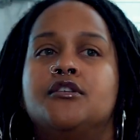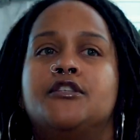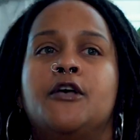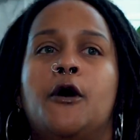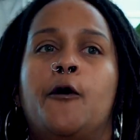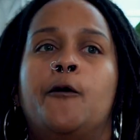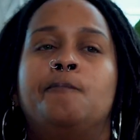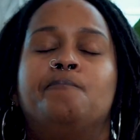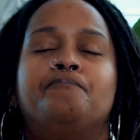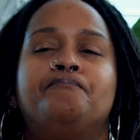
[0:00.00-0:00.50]

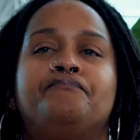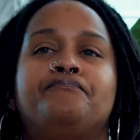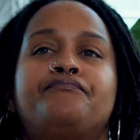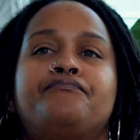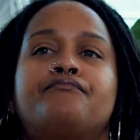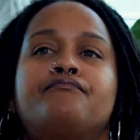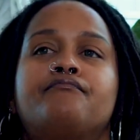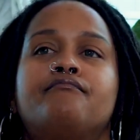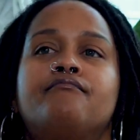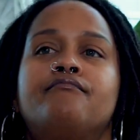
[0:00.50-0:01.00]
so
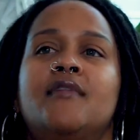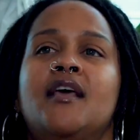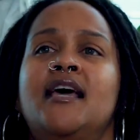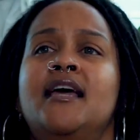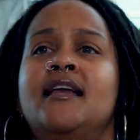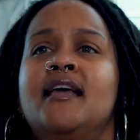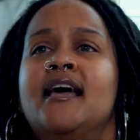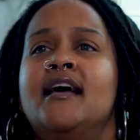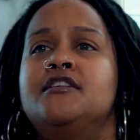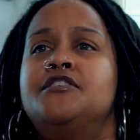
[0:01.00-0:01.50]

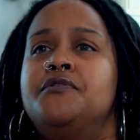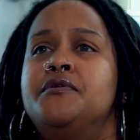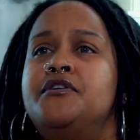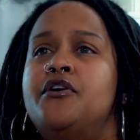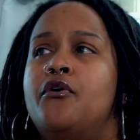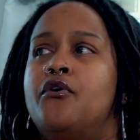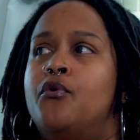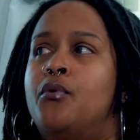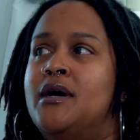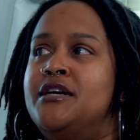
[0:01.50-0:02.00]
in answering
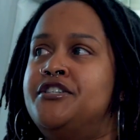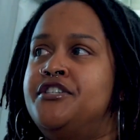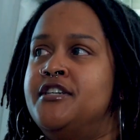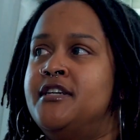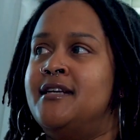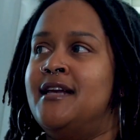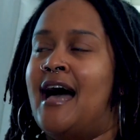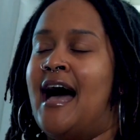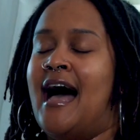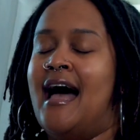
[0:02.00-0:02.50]
your
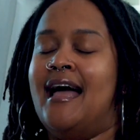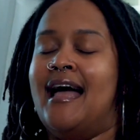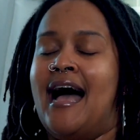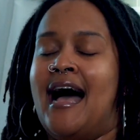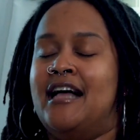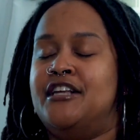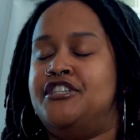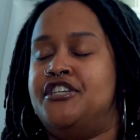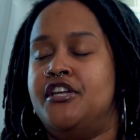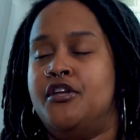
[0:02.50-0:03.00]
question,
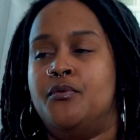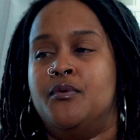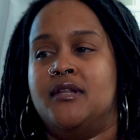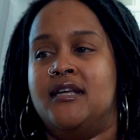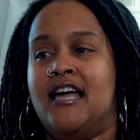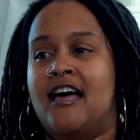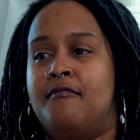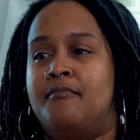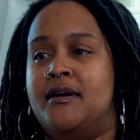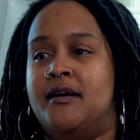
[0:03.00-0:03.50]
I
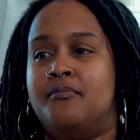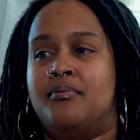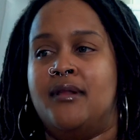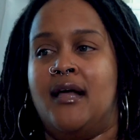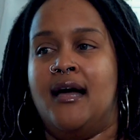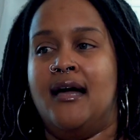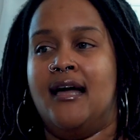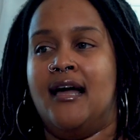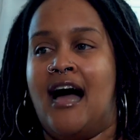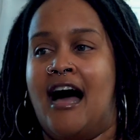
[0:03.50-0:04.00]
genuinely have been
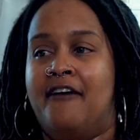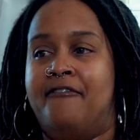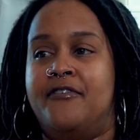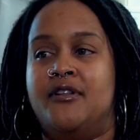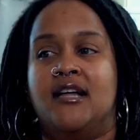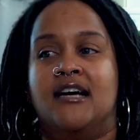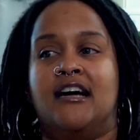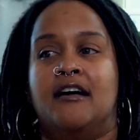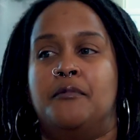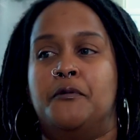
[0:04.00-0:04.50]
applying. I feel
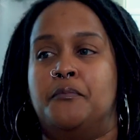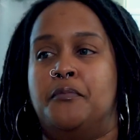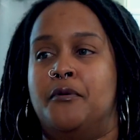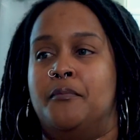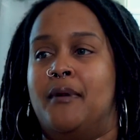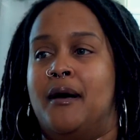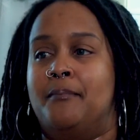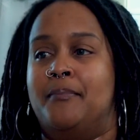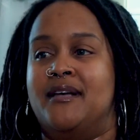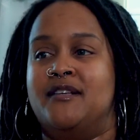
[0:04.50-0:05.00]
like I've been putting
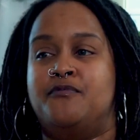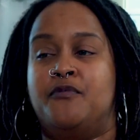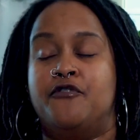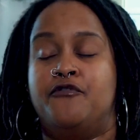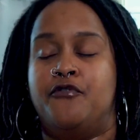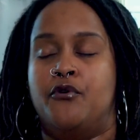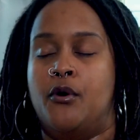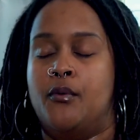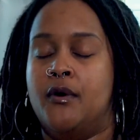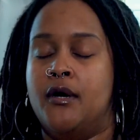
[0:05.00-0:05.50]
my best foot
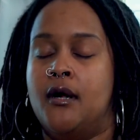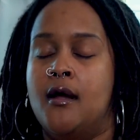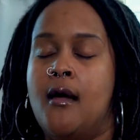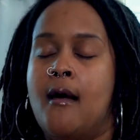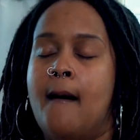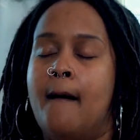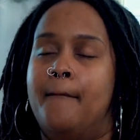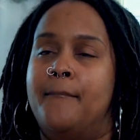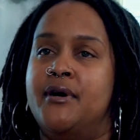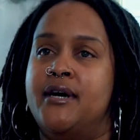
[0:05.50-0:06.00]
forward,
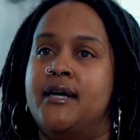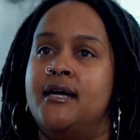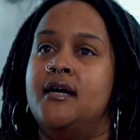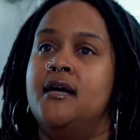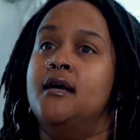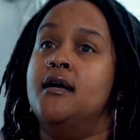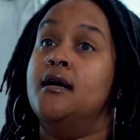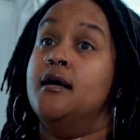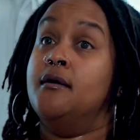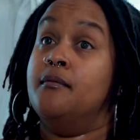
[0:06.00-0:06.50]
but
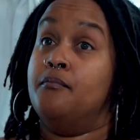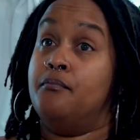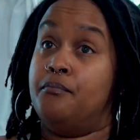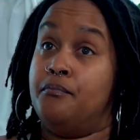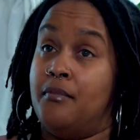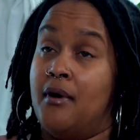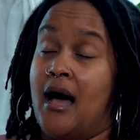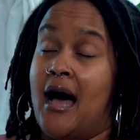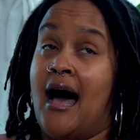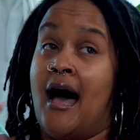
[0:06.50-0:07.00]

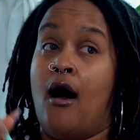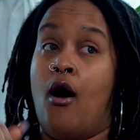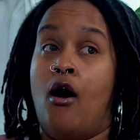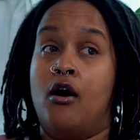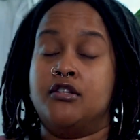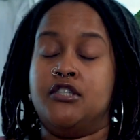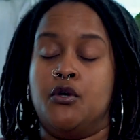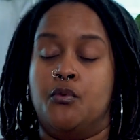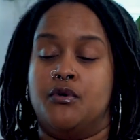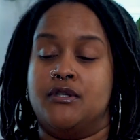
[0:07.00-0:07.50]
I
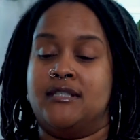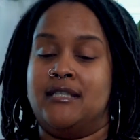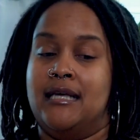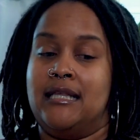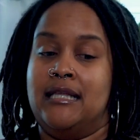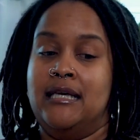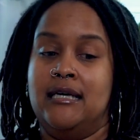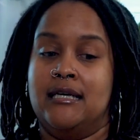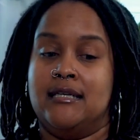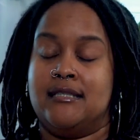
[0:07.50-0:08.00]
also will say
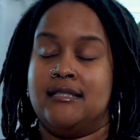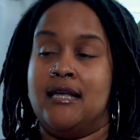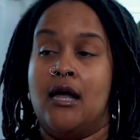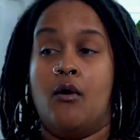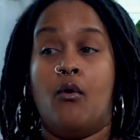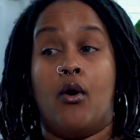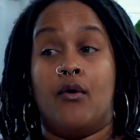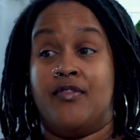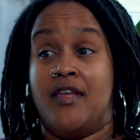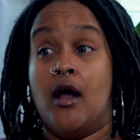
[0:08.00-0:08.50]
this, there
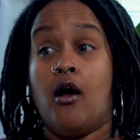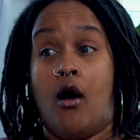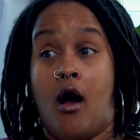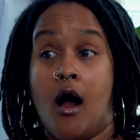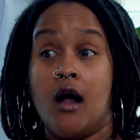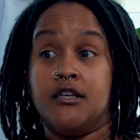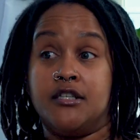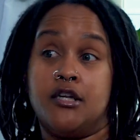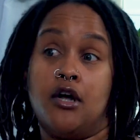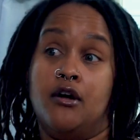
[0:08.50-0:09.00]

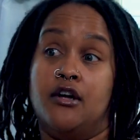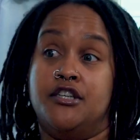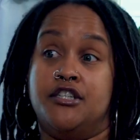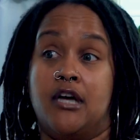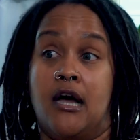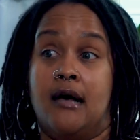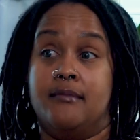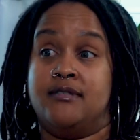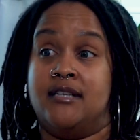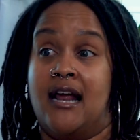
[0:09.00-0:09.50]
are certain
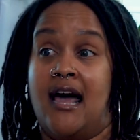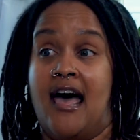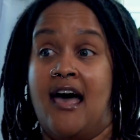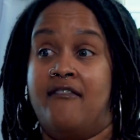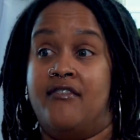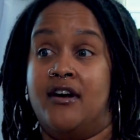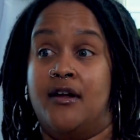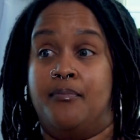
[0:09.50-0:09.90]
jobs that I haven't